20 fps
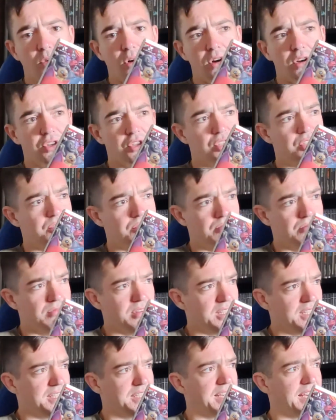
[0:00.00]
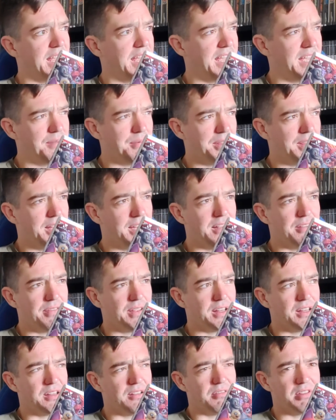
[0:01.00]
Watch released a game, and then I
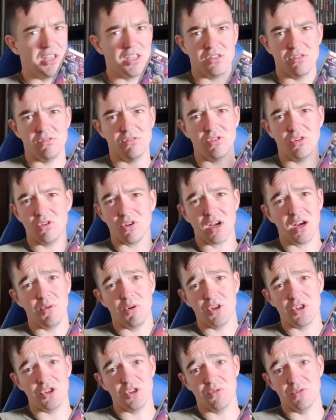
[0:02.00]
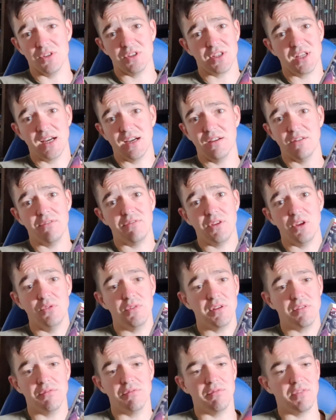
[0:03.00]
think they released Yokai Watch 2, and there's like a few
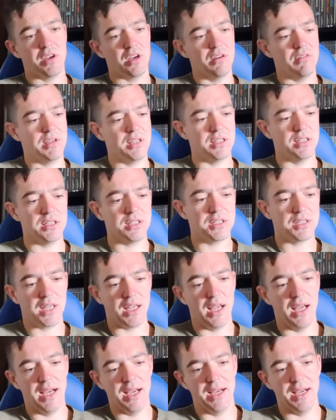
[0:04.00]
different variants.